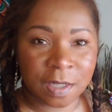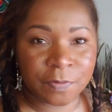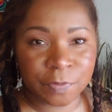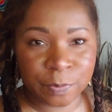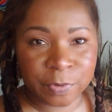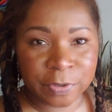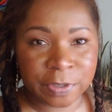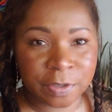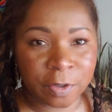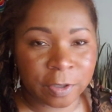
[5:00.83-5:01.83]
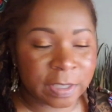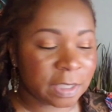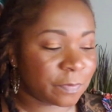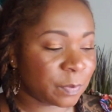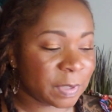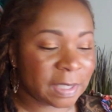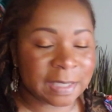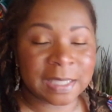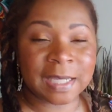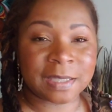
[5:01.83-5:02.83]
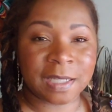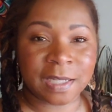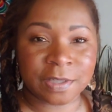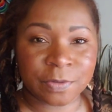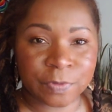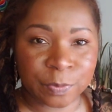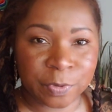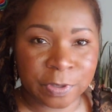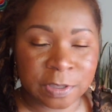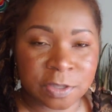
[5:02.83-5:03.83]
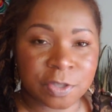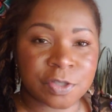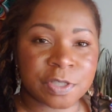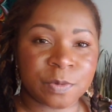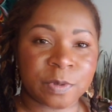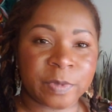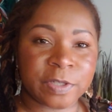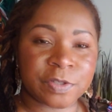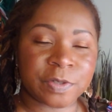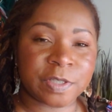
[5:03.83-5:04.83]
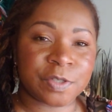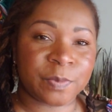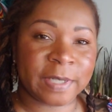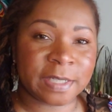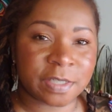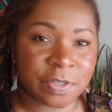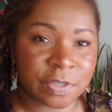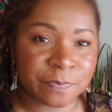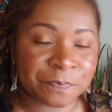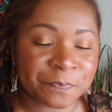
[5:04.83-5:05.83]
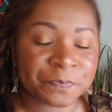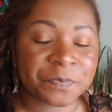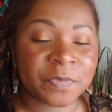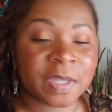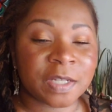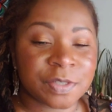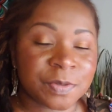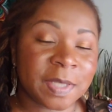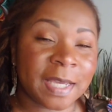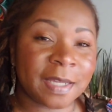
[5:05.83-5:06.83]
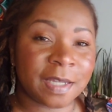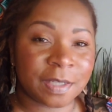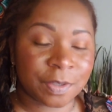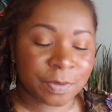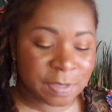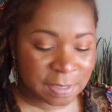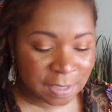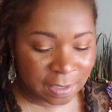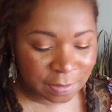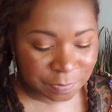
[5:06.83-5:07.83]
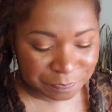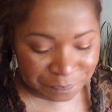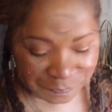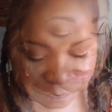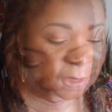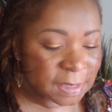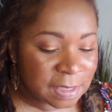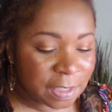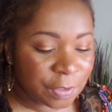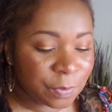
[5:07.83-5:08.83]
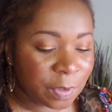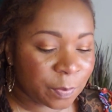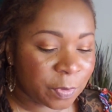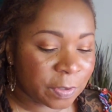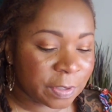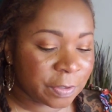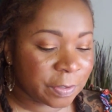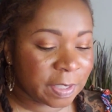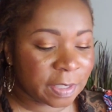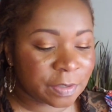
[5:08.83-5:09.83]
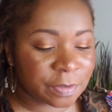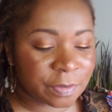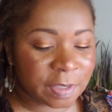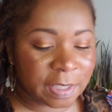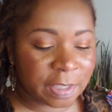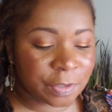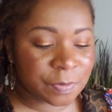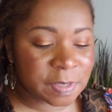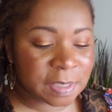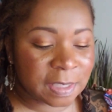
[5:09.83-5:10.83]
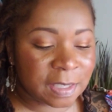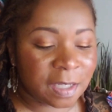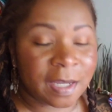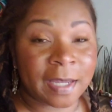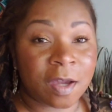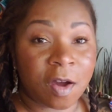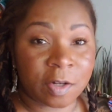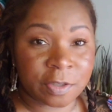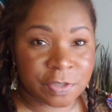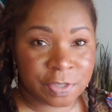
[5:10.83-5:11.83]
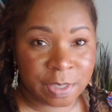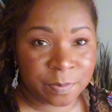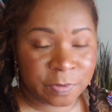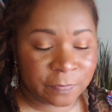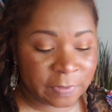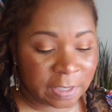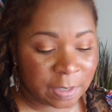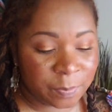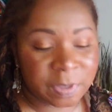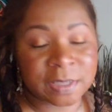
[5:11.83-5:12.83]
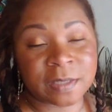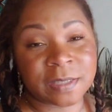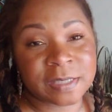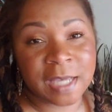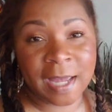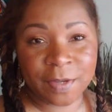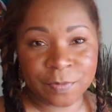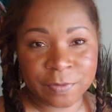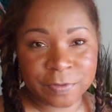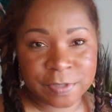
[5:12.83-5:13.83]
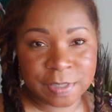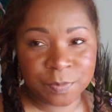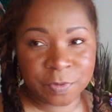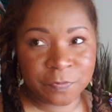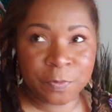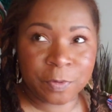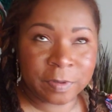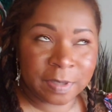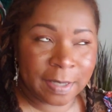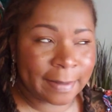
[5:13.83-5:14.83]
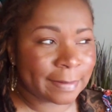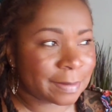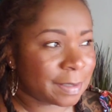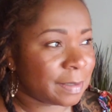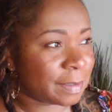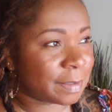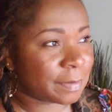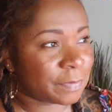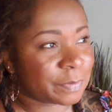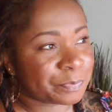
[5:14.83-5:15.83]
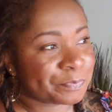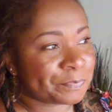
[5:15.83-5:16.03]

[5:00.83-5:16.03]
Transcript: of your burning, or it could even be like that at the end of your burning. So you just want to make sure that you pay attention to that and notice that. Let's say you are burning your candle and you see a heart-shaped flame. Now this I have never seen before that I can think of.